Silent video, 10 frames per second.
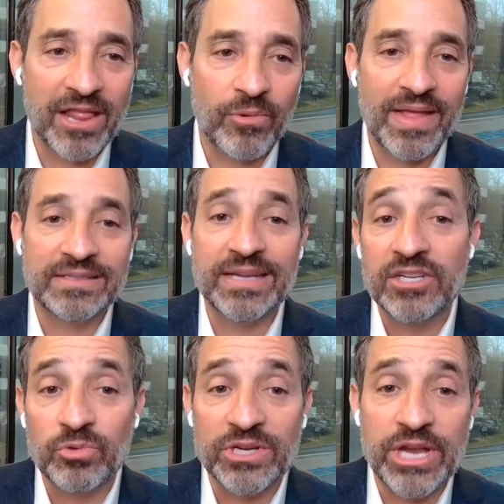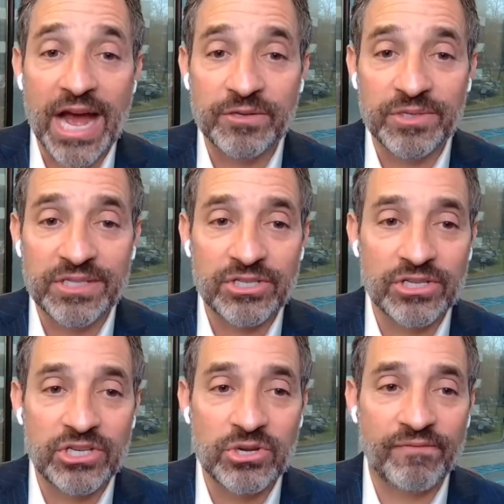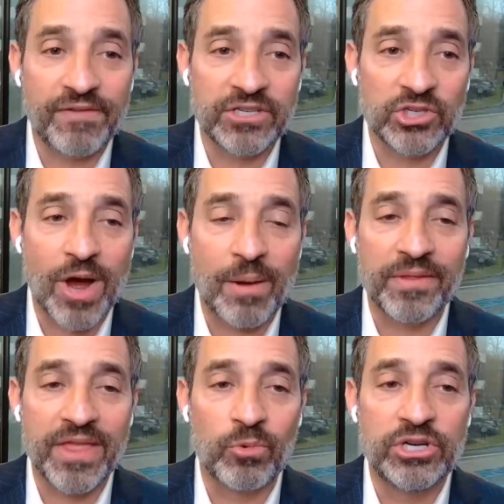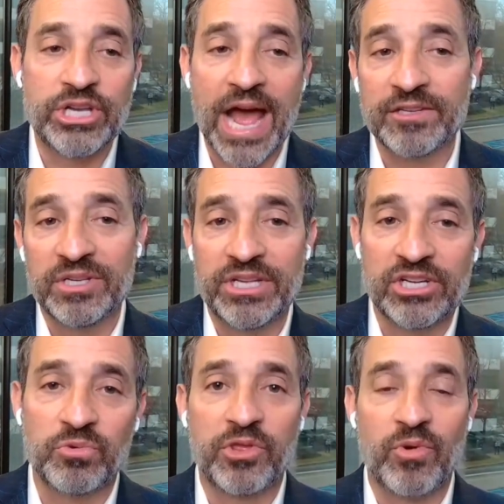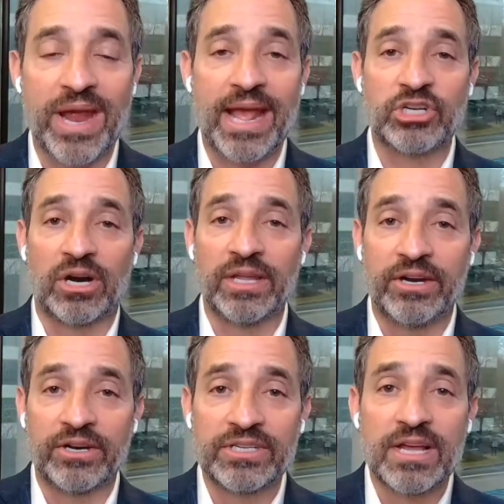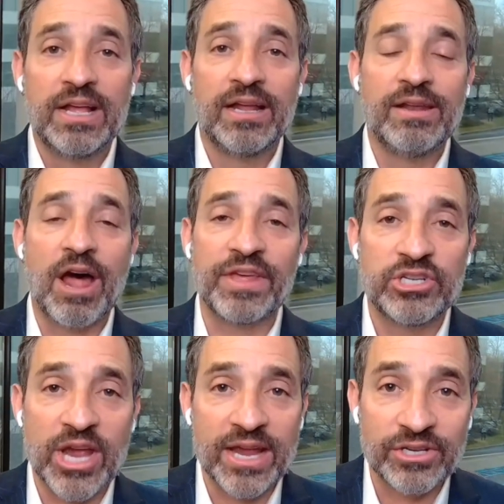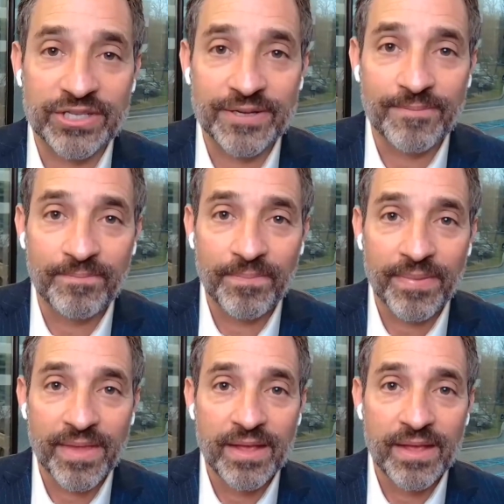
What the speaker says: And by the way, that's not just what jazz musicians do. If I just swap out that word jazz musician with great HR leaders, nothing changes.